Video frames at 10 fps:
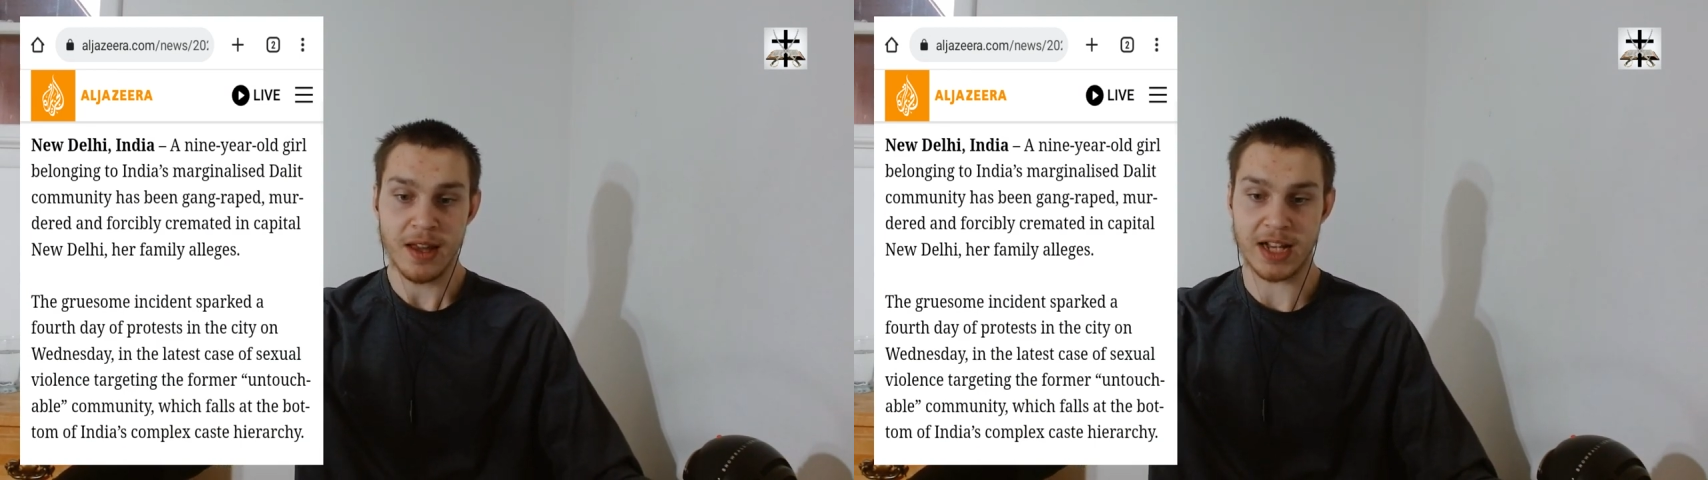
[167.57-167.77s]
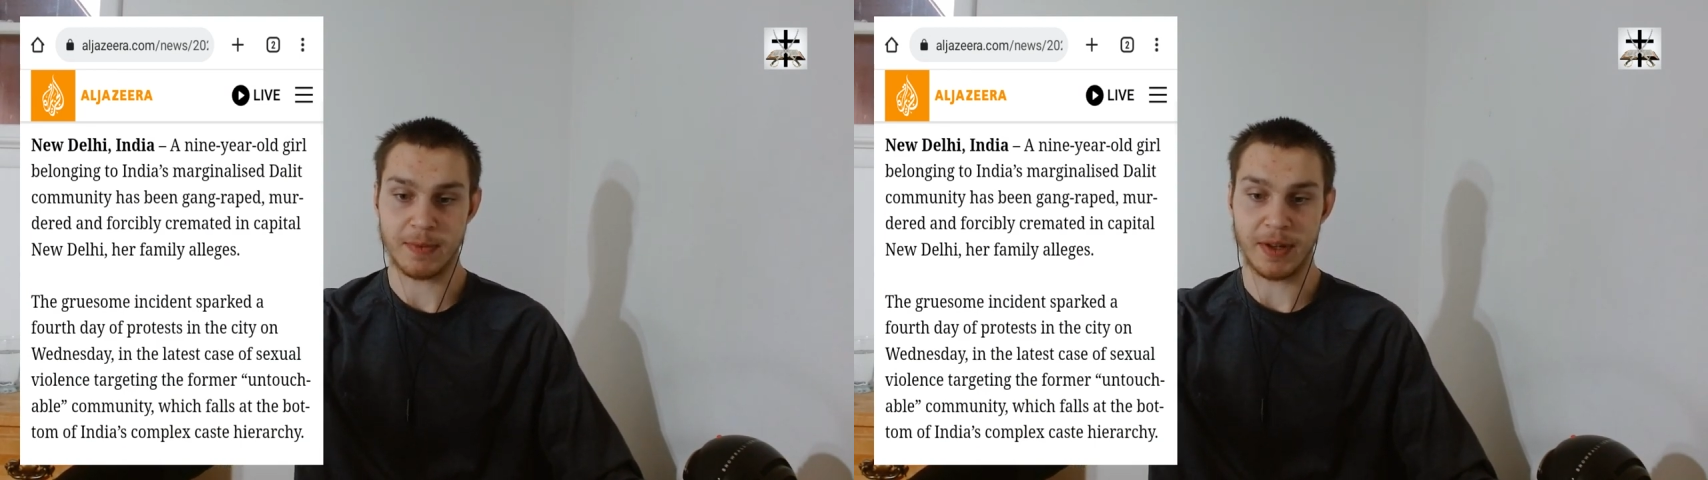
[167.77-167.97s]

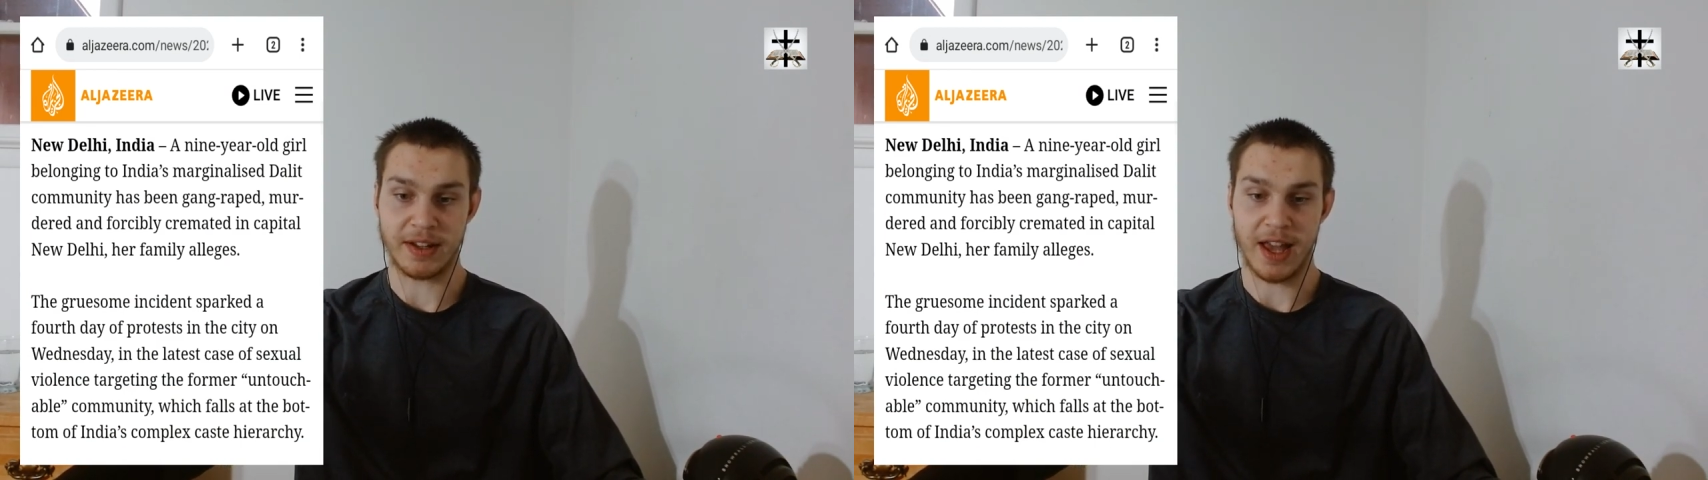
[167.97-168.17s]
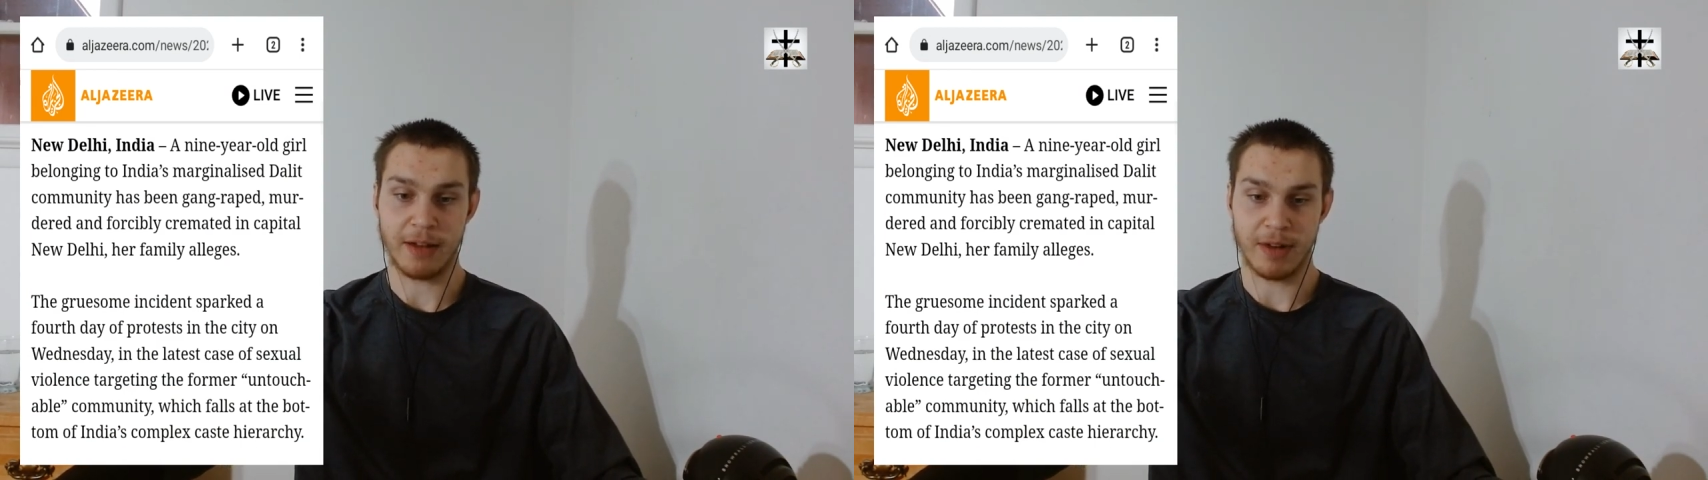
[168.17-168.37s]
has been
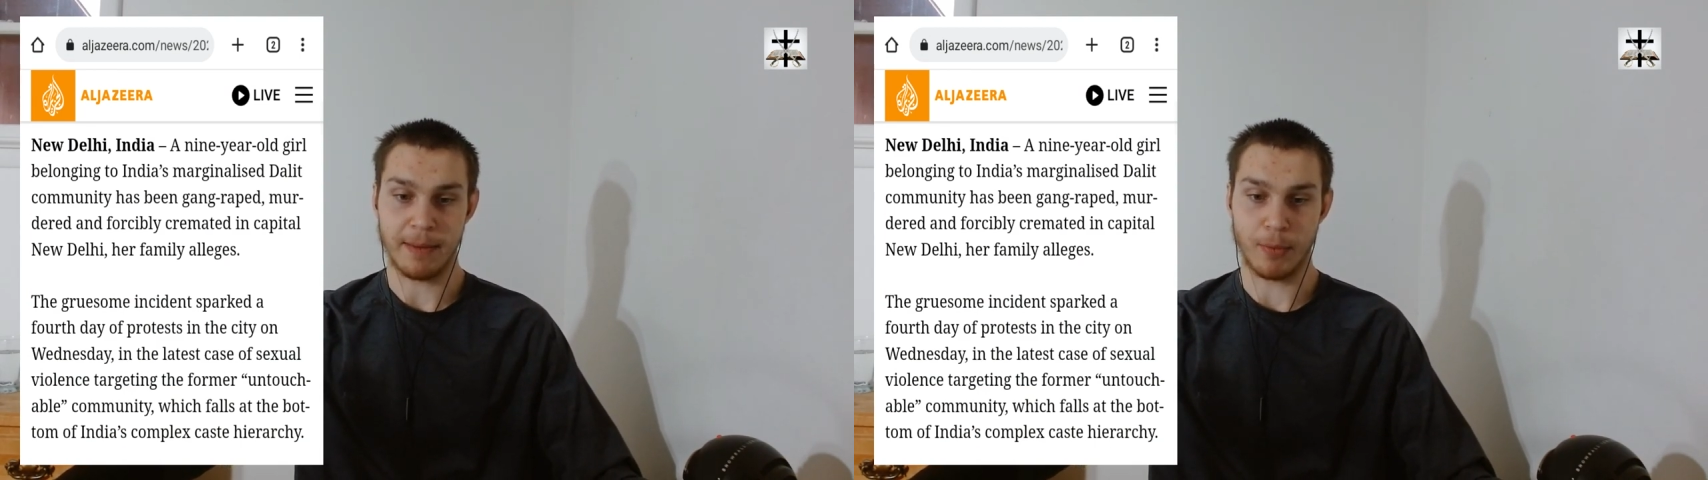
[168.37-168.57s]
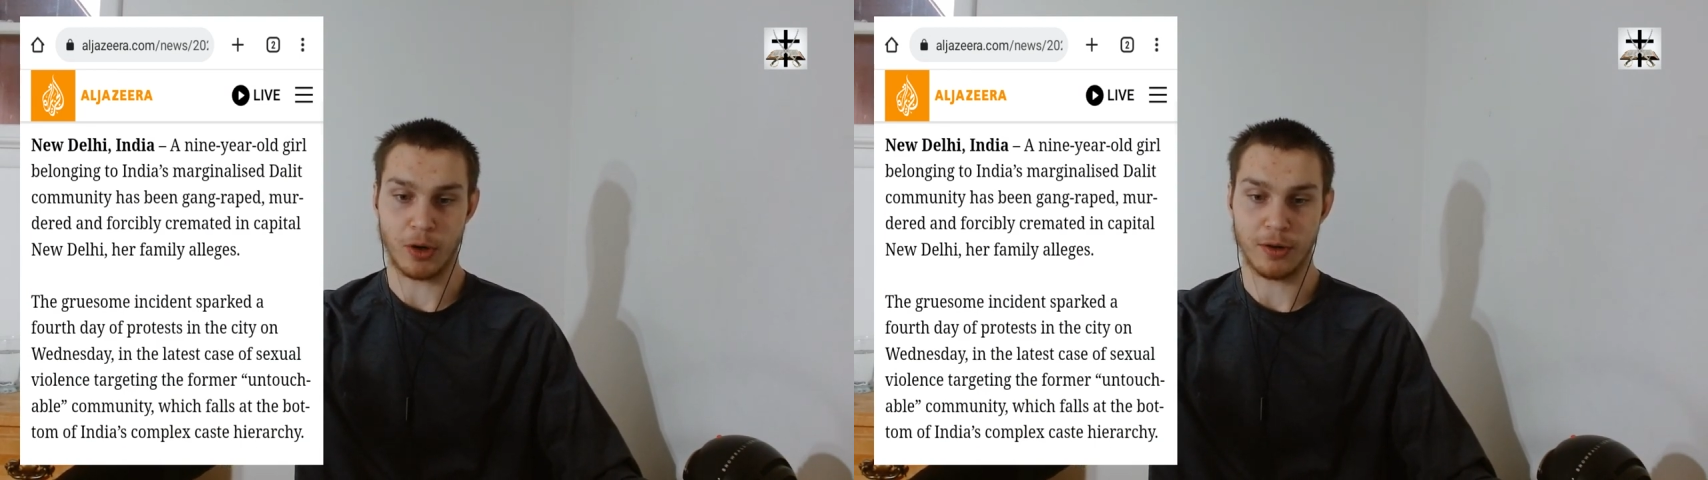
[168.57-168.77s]
gang
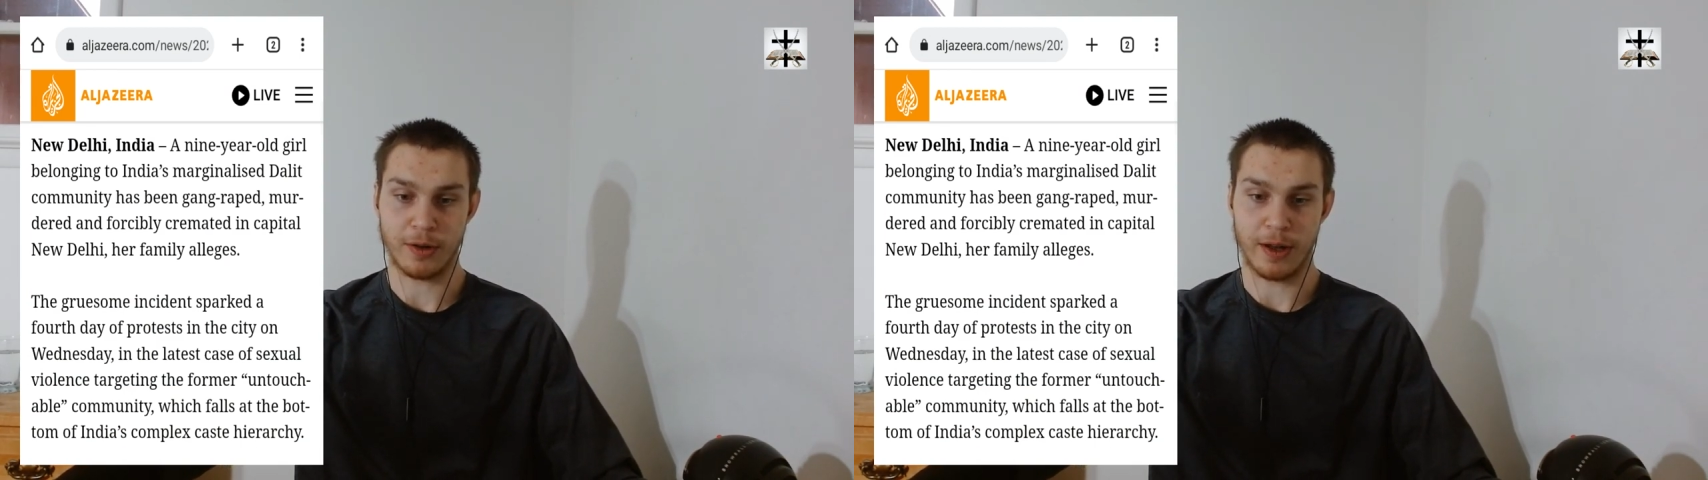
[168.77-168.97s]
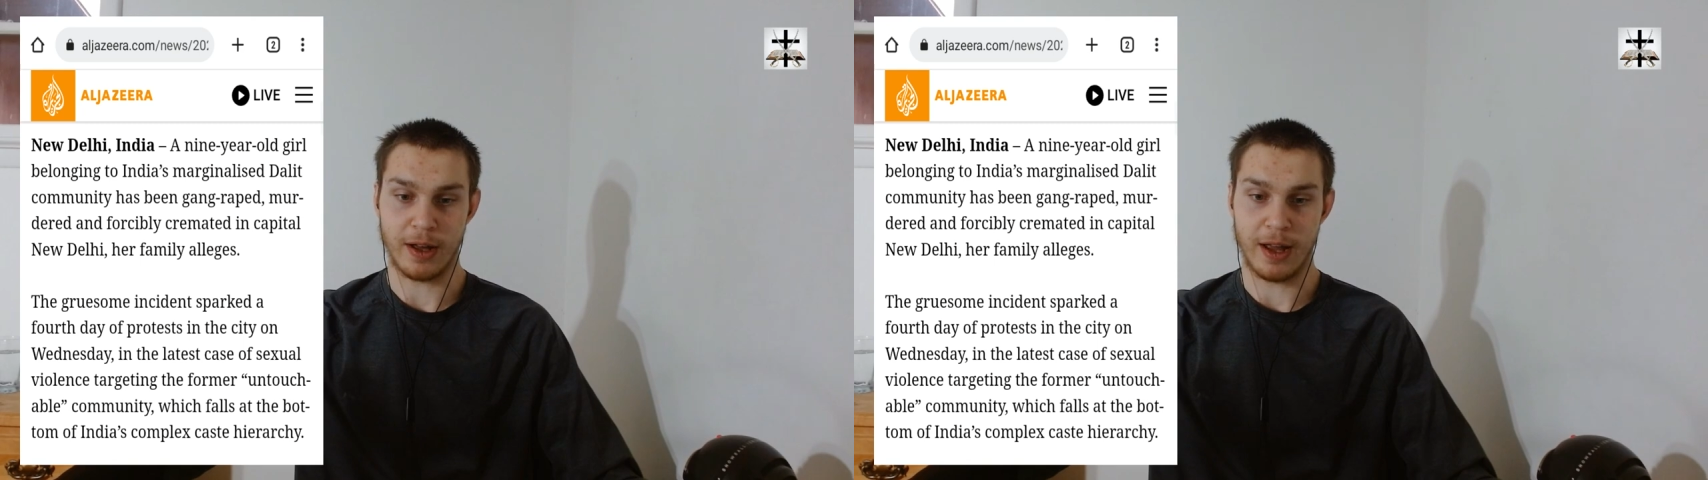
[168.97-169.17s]
raped, murdered,